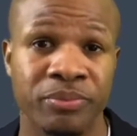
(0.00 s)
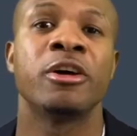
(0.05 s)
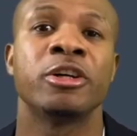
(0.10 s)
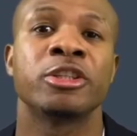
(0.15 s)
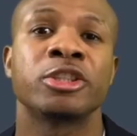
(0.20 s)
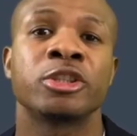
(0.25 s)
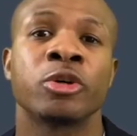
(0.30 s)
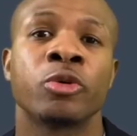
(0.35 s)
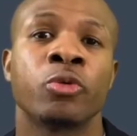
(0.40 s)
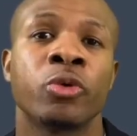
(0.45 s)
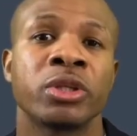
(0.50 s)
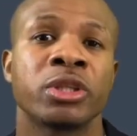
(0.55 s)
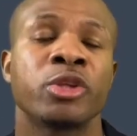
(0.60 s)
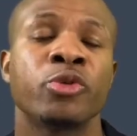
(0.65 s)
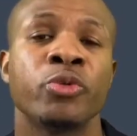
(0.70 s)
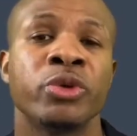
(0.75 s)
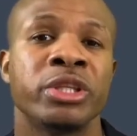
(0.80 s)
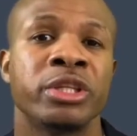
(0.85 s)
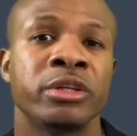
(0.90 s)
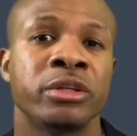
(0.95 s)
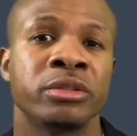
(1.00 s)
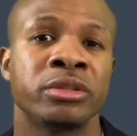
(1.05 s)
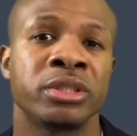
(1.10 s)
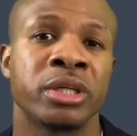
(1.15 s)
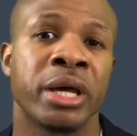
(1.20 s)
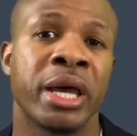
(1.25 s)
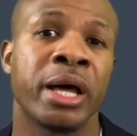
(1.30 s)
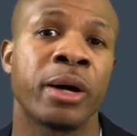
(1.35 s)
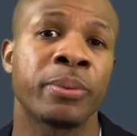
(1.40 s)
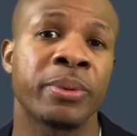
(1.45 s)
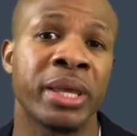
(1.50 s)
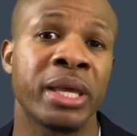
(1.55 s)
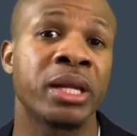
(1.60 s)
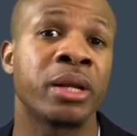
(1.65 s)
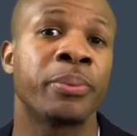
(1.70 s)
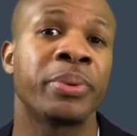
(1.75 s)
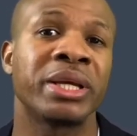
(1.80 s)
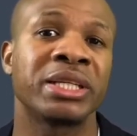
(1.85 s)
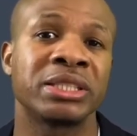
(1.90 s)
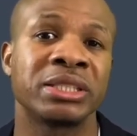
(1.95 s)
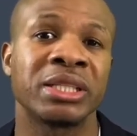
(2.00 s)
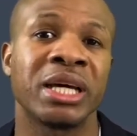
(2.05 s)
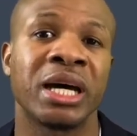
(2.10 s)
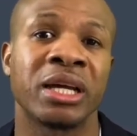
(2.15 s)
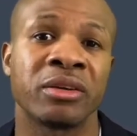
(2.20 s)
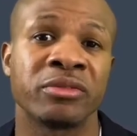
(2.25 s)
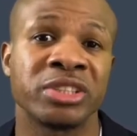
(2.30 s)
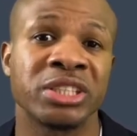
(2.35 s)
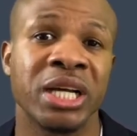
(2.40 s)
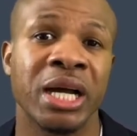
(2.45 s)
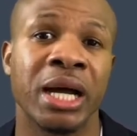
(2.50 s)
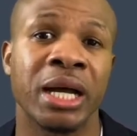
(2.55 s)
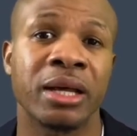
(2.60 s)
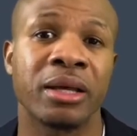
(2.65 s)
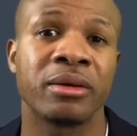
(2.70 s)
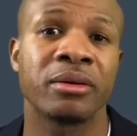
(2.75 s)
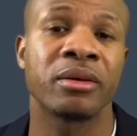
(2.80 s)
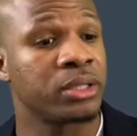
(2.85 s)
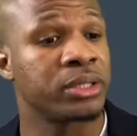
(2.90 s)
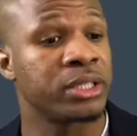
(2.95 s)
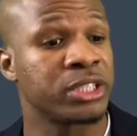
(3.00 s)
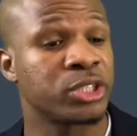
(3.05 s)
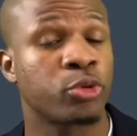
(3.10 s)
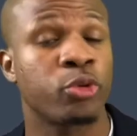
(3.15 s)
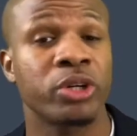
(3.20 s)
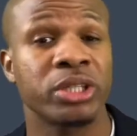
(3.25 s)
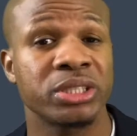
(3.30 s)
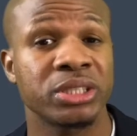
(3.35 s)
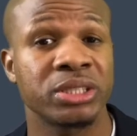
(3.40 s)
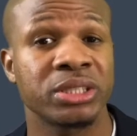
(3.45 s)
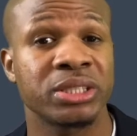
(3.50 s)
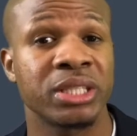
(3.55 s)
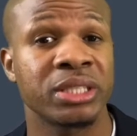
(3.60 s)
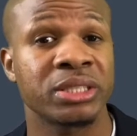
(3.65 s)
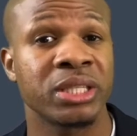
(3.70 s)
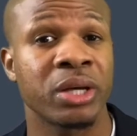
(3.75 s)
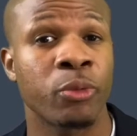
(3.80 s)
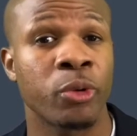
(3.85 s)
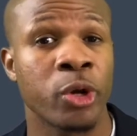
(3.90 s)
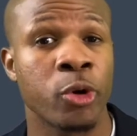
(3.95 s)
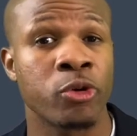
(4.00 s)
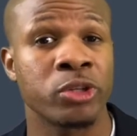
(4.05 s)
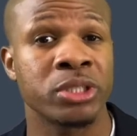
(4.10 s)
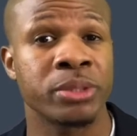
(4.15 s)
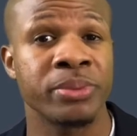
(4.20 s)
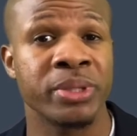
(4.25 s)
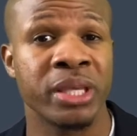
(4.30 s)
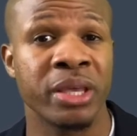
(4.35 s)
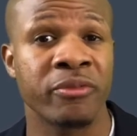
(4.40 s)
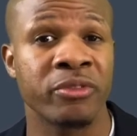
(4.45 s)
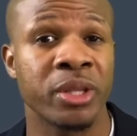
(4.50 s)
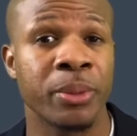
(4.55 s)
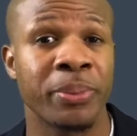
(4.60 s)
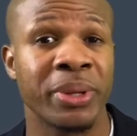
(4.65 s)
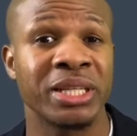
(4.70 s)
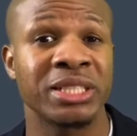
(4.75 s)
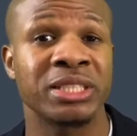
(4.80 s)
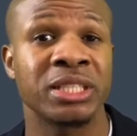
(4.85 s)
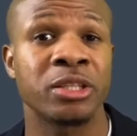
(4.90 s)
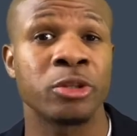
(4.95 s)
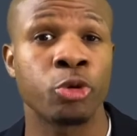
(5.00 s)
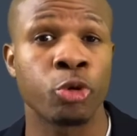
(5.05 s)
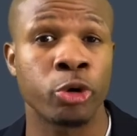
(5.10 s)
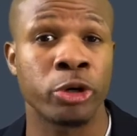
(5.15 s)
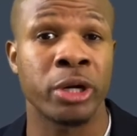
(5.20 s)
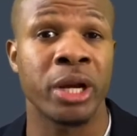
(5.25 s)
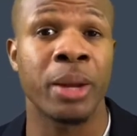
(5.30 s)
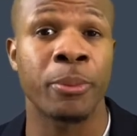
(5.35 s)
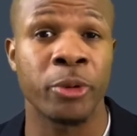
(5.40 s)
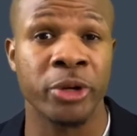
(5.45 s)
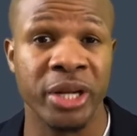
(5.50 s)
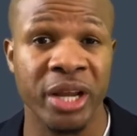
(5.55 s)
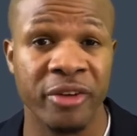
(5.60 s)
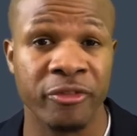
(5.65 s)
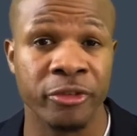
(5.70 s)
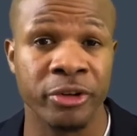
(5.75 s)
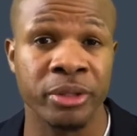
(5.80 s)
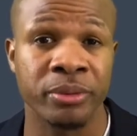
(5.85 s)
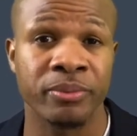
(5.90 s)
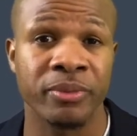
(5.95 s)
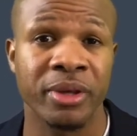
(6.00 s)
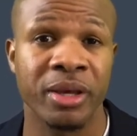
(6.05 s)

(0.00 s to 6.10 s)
So what do we do to help get a patient out of shock? This question says that we're going to be giving the patient norepinephrine.